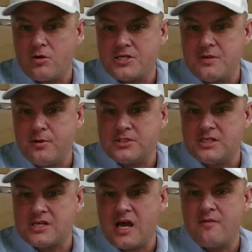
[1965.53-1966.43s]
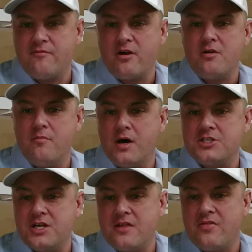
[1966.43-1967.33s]
Depot says, I am very
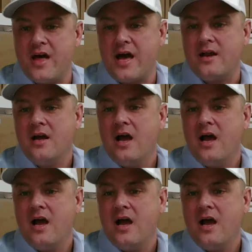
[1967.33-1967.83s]
much in that.